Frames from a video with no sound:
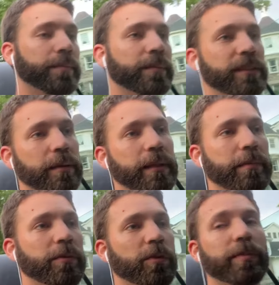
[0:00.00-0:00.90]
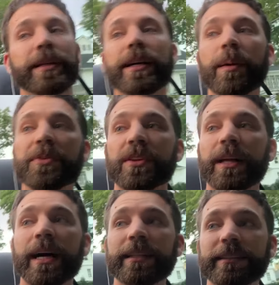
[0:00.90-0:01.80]
some type of movement helps a
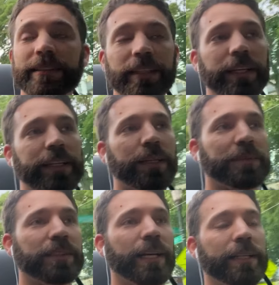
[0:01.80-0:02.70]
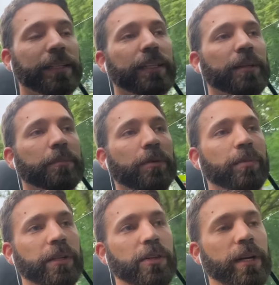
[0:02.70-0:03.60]
lot, sunlight helps a lot, but
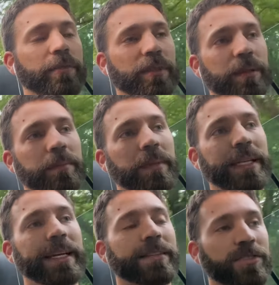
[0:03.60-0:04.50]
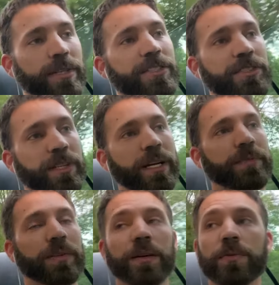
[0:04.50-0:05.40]
really you have to mitigate the stress in your
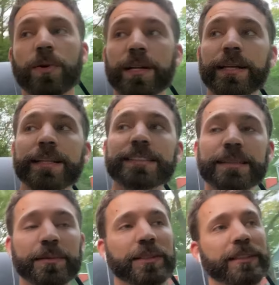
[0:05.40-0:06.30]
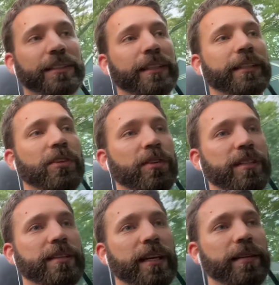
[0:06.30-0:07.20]
life, avoid a lot of stimulants, and then you
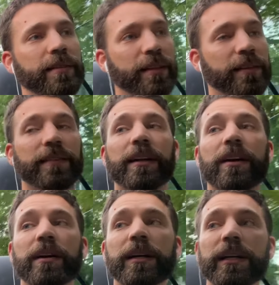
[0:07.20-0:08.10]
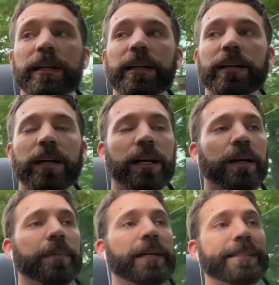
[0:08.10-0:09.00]
can take things that are
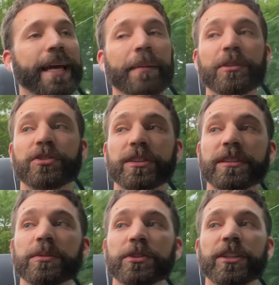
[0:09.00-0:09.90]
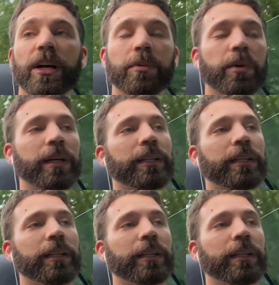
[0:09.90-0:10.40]
adaptogens, which help quite a